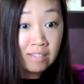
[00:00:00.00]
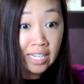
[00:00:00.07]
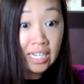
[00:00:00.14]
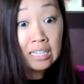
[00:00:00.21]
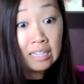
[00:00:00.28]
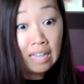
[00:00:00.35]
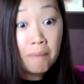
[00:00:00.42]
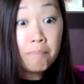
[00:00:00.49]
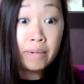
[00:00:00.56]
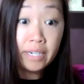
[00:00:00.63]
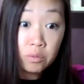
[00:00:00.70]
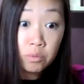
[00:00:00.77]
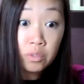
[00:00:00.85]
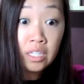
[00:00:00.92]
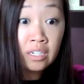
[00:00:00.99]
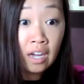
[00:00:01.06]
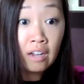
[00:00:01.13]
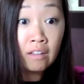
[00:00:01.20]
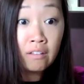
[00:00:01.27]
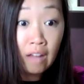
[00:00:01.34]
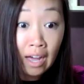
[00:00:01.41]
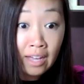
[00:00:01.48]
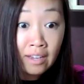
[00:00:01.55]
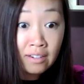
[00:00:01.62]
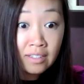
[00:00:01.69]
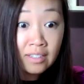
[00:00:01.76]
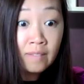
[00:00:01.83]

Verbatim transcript: like a lot but it's really not a lot